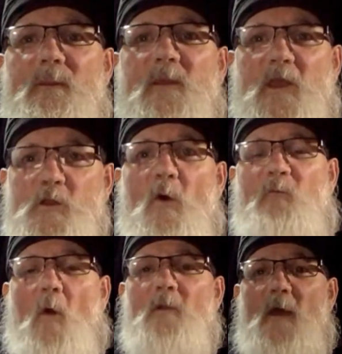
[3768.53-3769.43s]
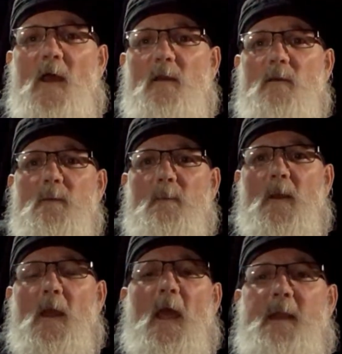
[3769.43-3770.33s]
Can you afford that?
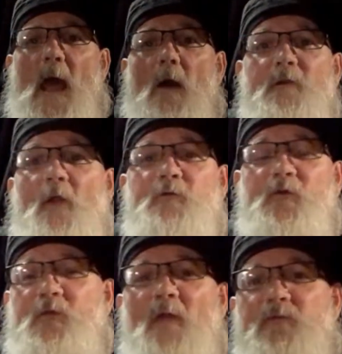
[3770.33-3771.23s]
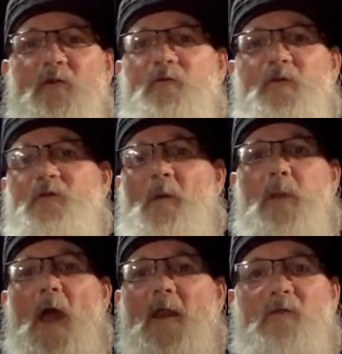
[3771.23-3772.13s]
Now, no, that doesn't just
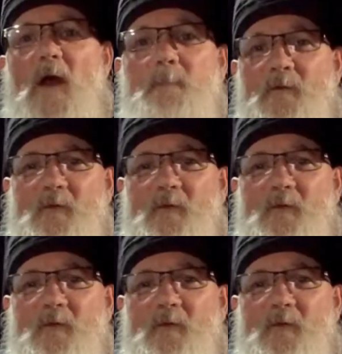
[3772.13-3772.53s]
apply to diapers.